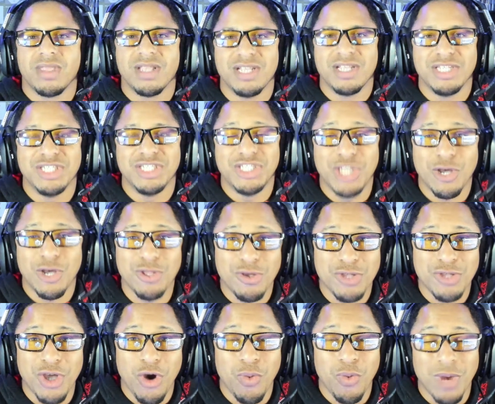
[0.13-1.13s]
Yo, yo,
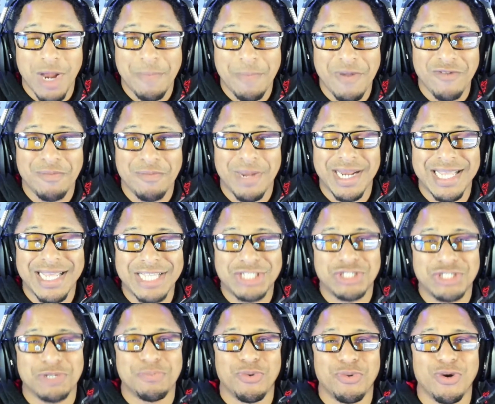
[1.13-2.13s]
yo, what up, everybody?
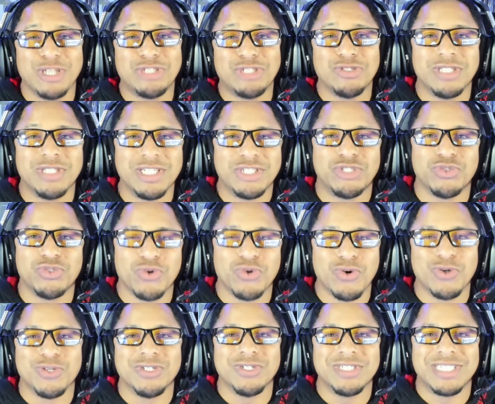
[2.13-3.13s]
It's your boy, Jewelie
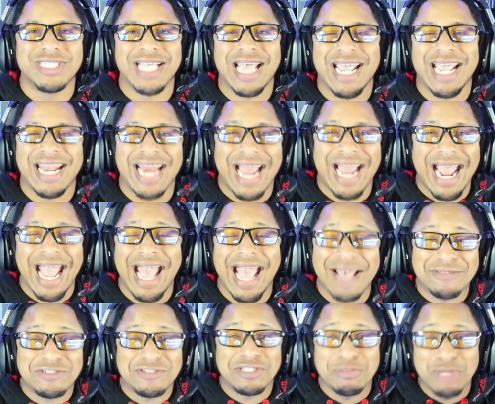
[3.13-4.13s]
Jewelz, and I
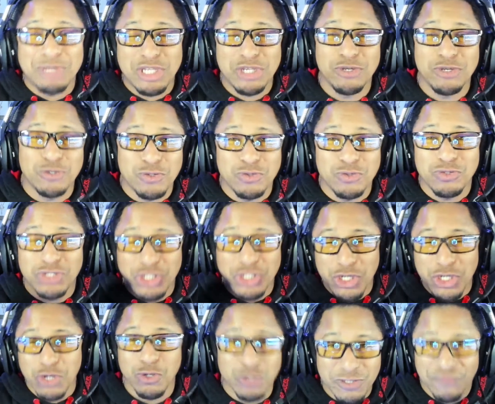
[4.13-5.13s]
have some huge
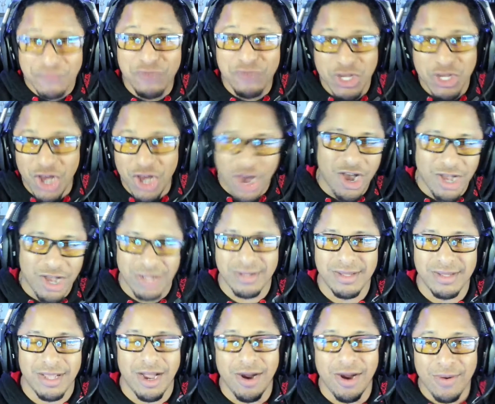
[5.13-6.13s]
news for y'all.
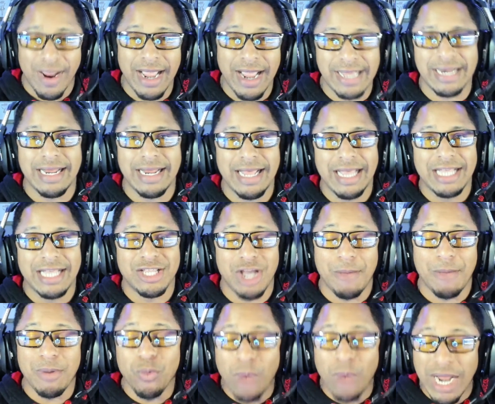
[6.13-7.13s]
All right.
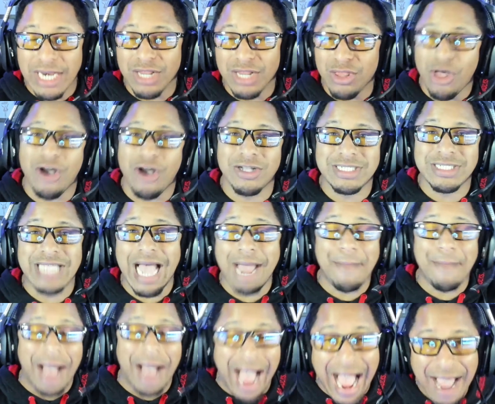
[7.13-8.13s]
Y'all been waiting a long
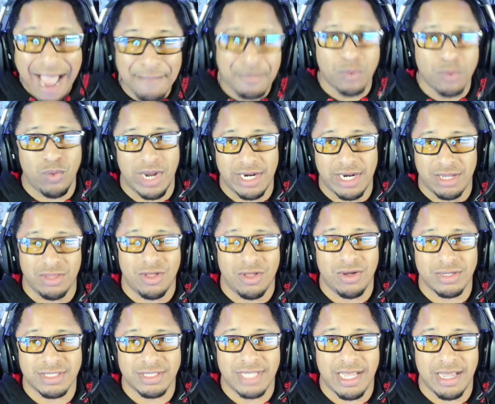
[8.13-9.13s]
time. I've been waiting a
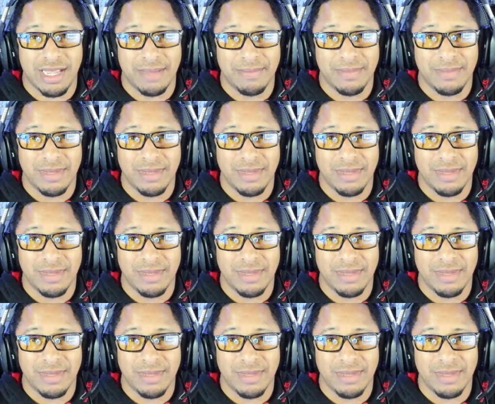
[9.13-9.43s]
long time.